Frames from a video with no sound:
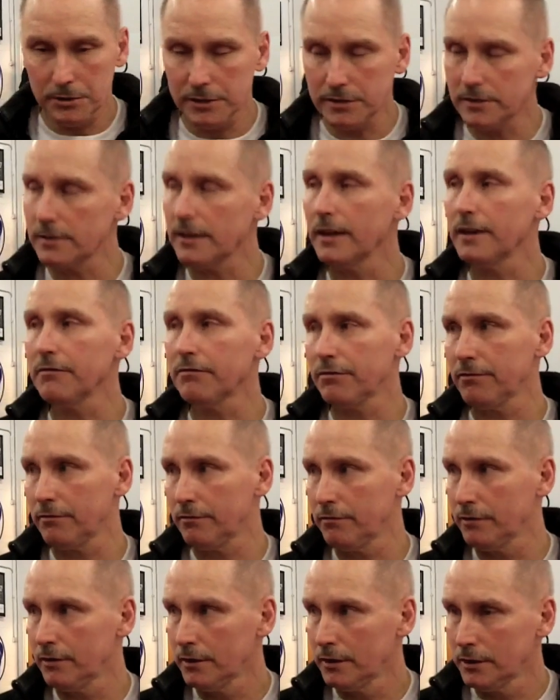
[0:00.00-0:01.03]
be safe,
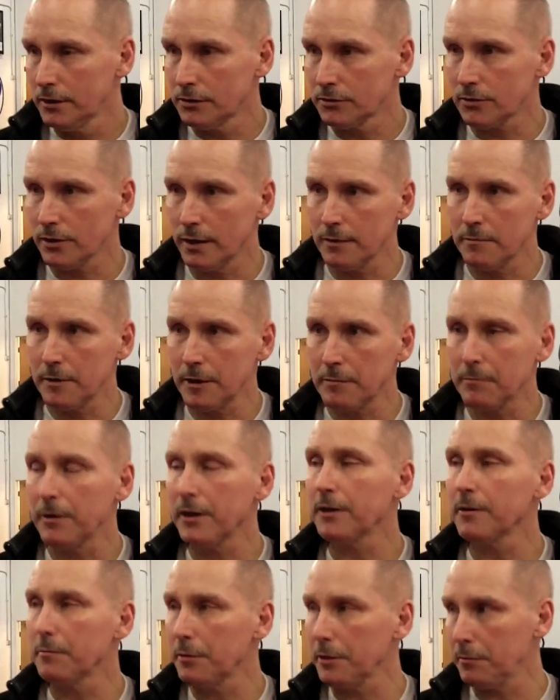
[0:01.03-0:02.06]
try to make
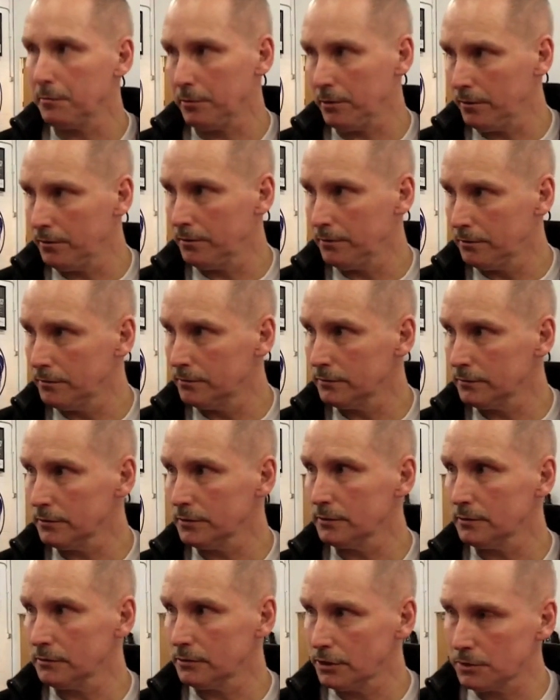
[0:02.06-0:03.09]
better people.
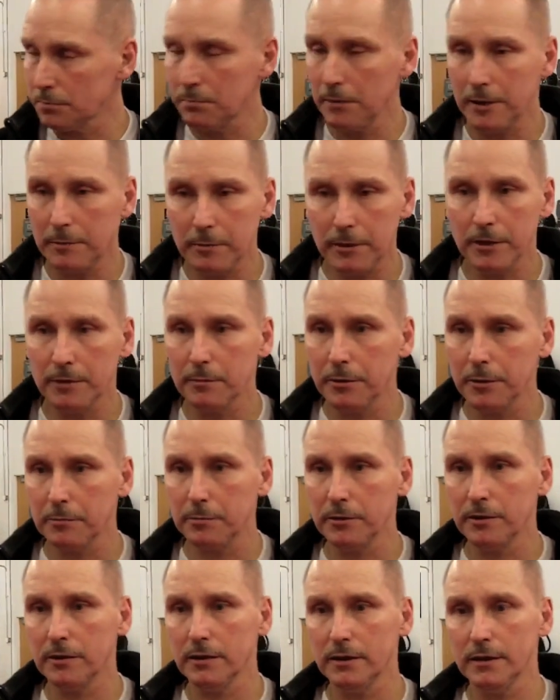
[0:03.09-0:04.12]
You know, just make better
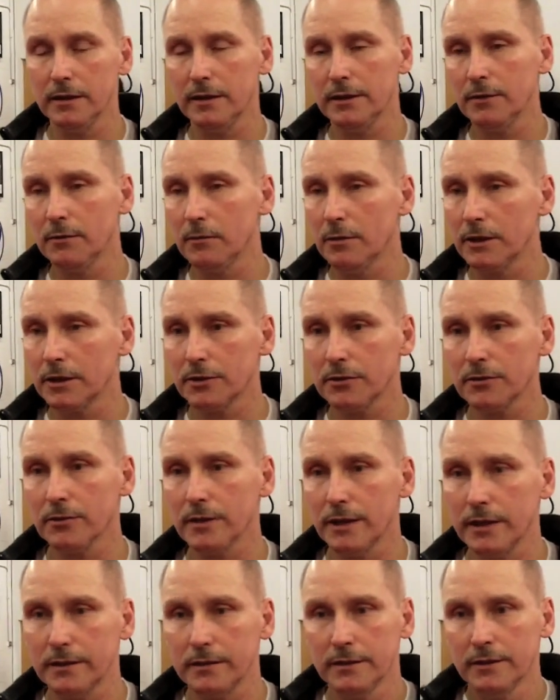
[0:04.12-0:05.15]
people. I don't want to
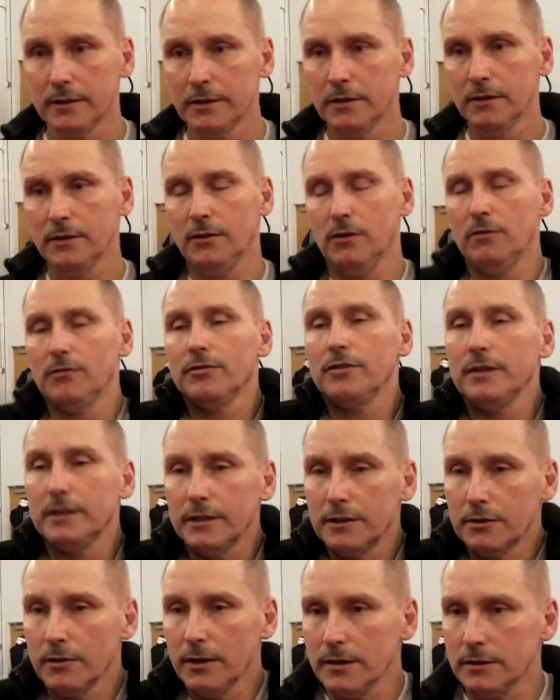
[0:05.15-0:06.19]
create
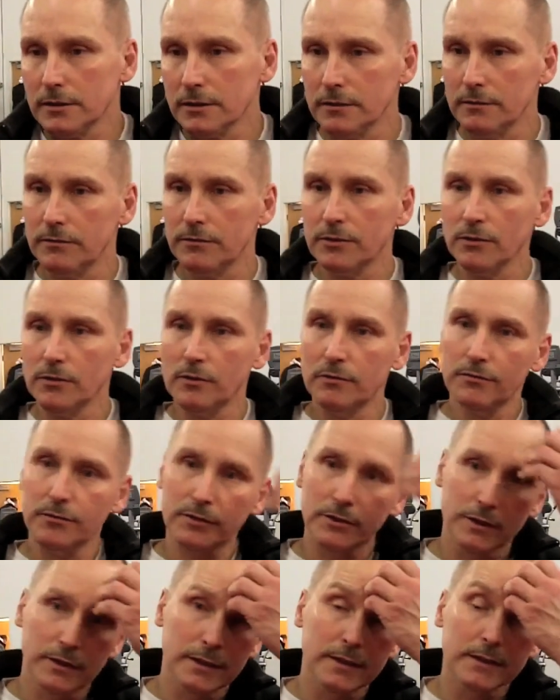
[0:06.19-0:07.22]
overly aggressive or
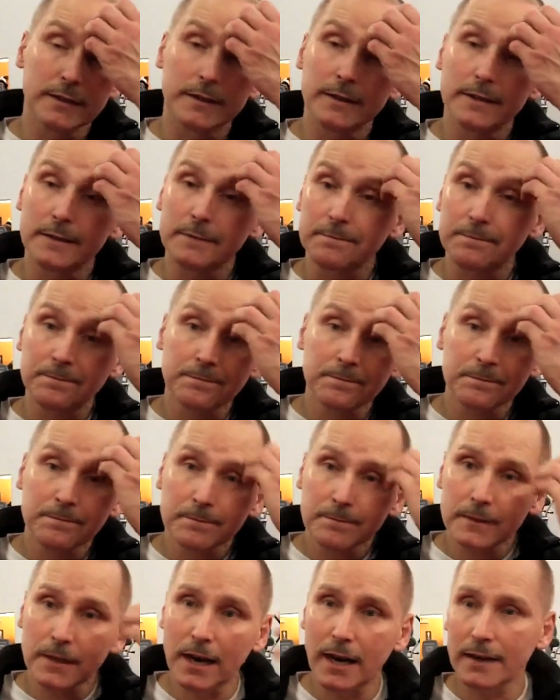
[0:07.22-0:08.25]
overly
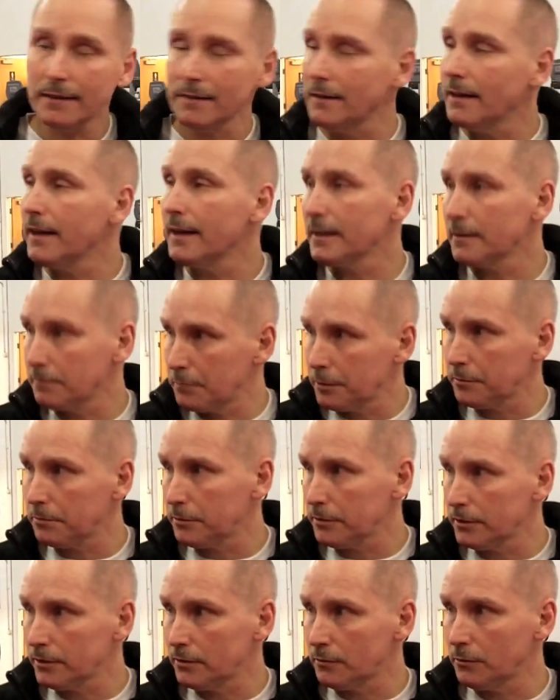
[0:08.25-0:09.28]
out of line
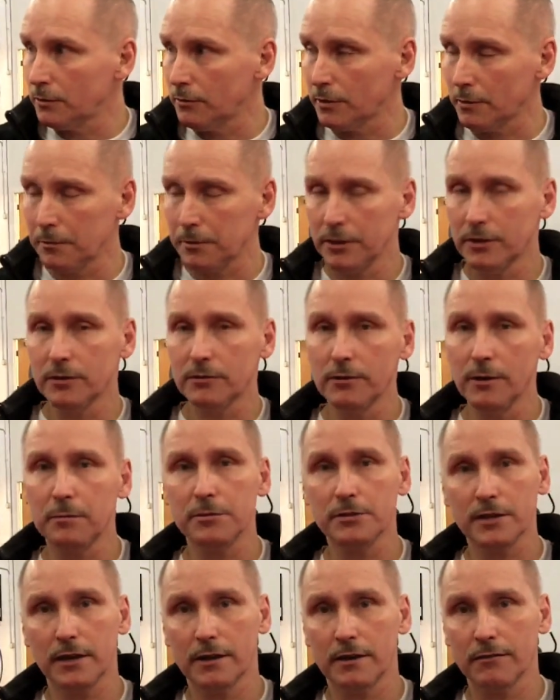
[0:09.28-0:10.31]
people. You know, we want to be good
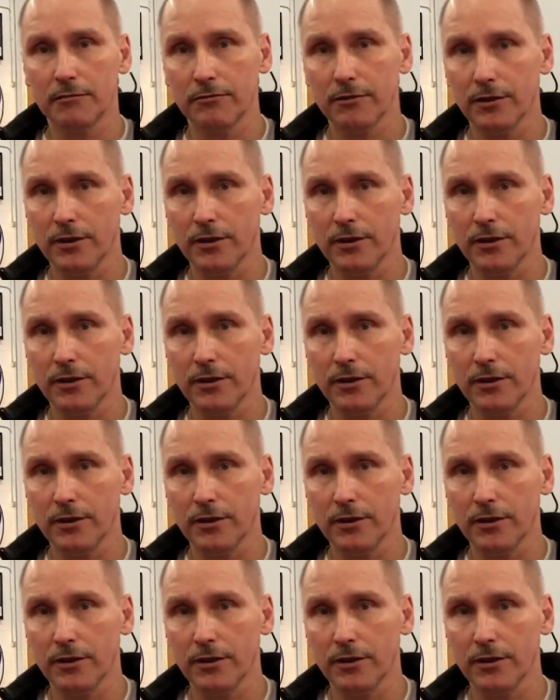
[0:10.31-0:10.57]
representative